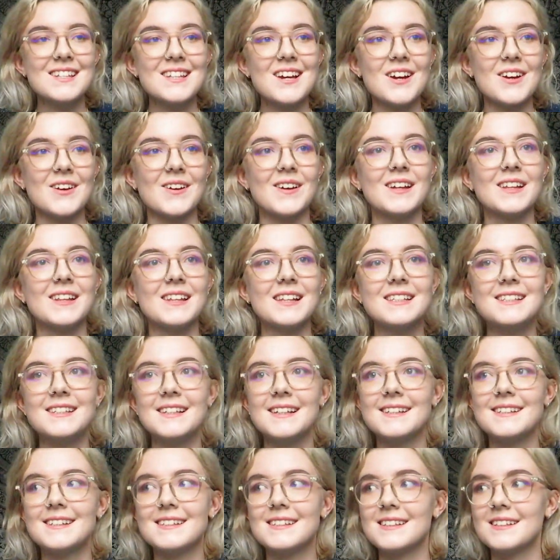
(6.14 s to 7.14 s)
So, this
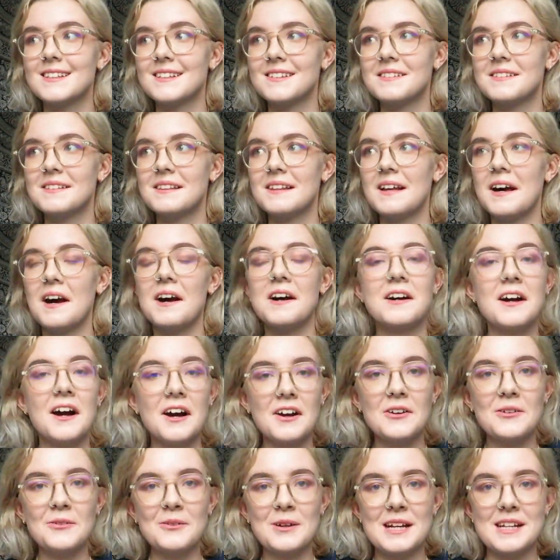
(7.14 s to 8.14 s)
is
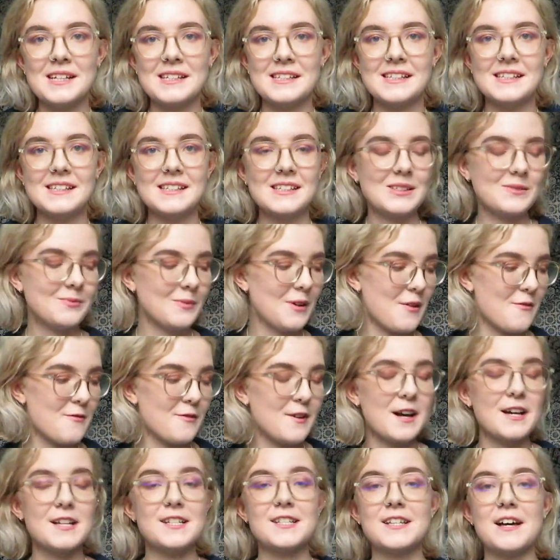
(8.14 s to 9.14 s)
kind of weird. This is my
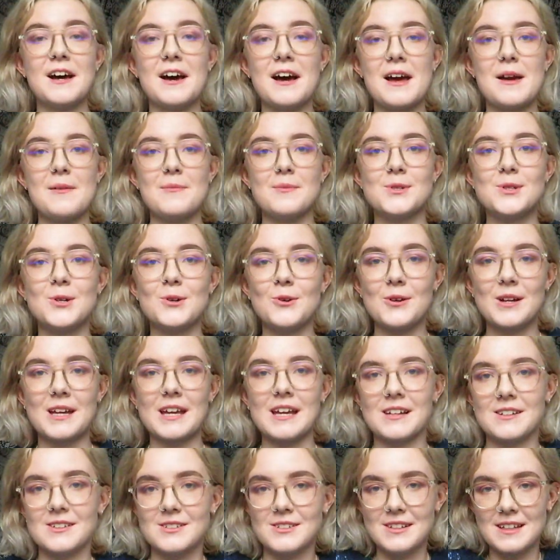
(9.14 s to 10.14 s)
first time
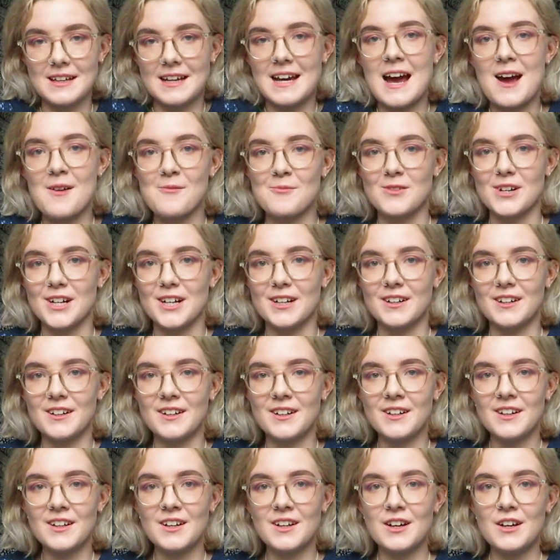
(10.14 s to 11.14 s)
talking to the camera
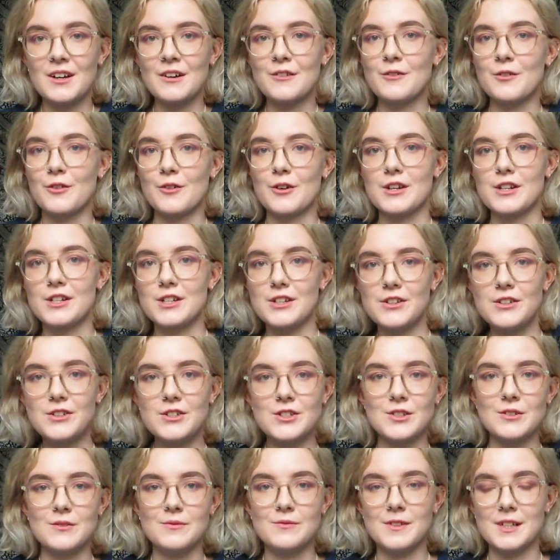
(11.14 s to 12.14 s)
for a
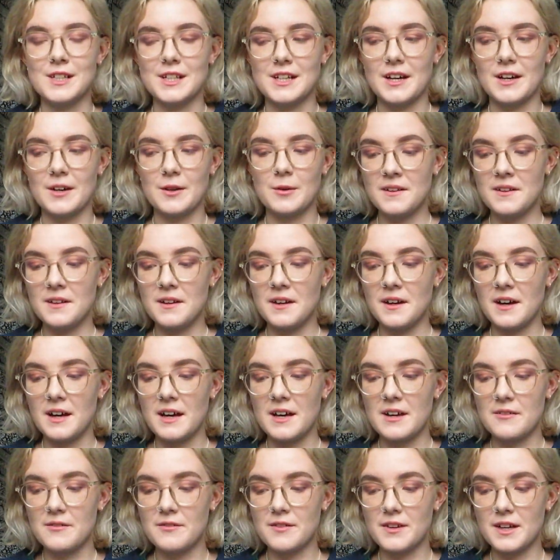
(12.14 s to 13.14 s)
YouTube video.
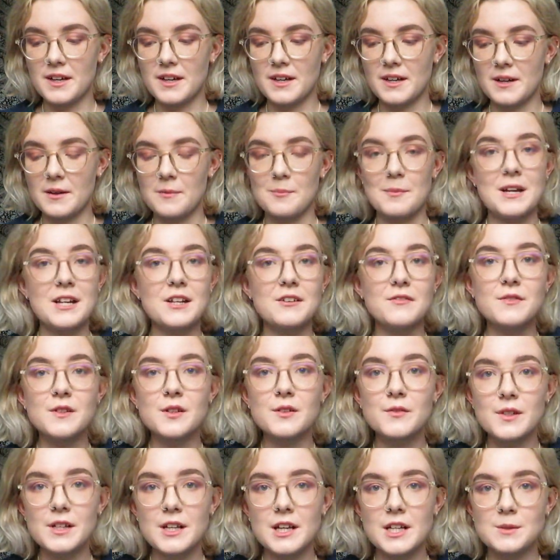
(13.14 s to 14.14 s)
I've made a
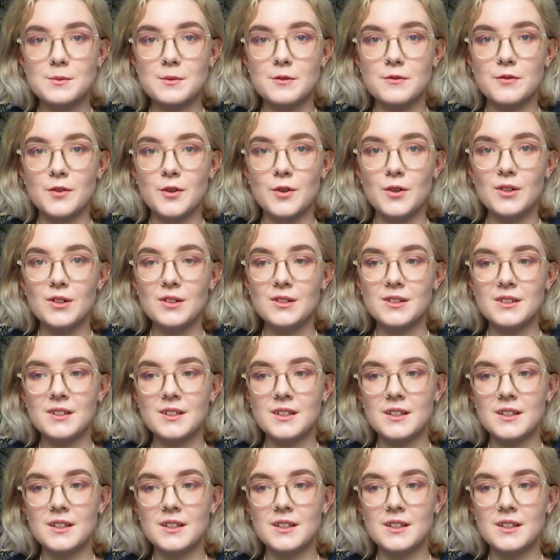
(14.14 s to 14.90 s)
few videos before.